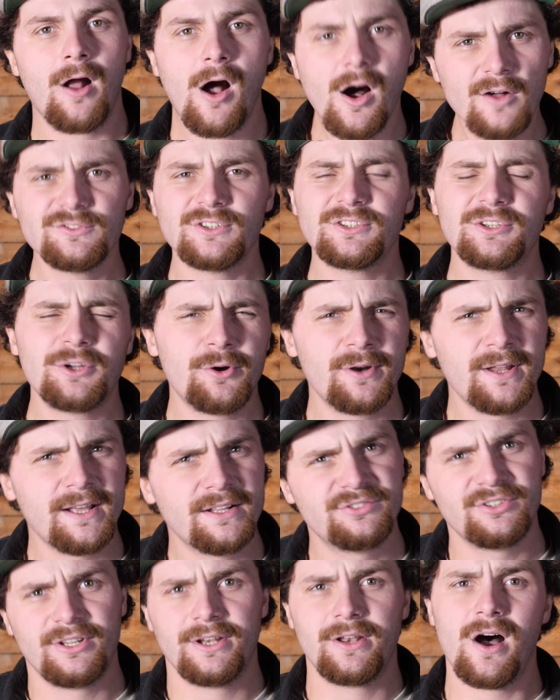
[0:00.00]
also known
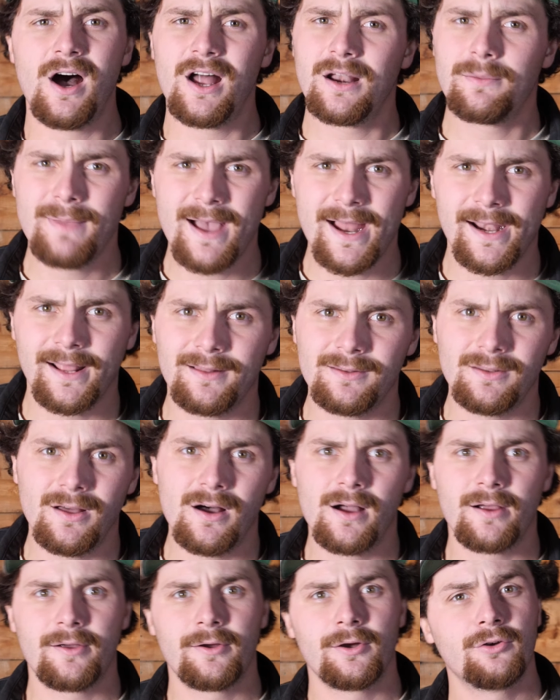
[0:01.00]
as an automatic
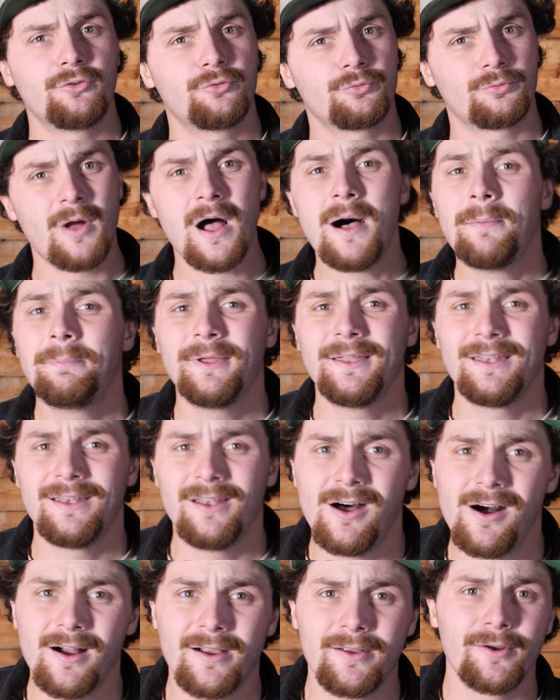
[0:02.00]
locker, drop-in
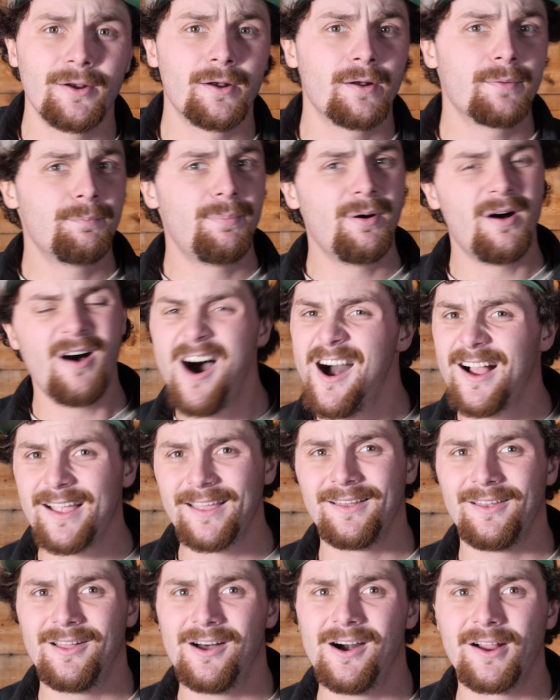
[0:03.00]
locker,
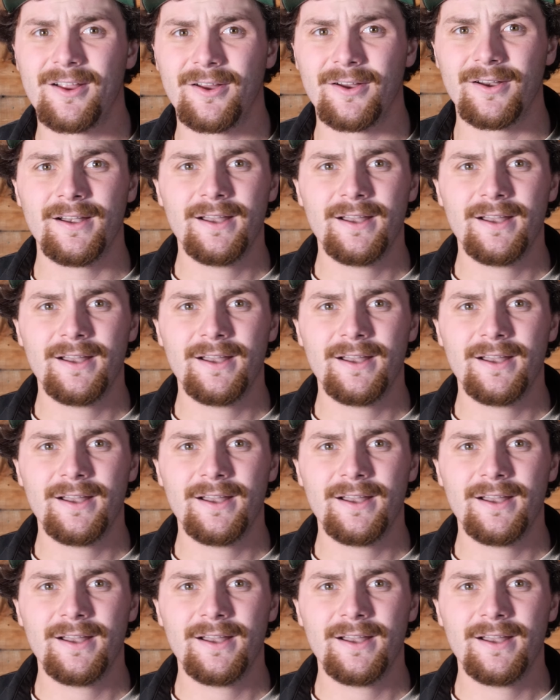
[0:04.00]
pocket locker,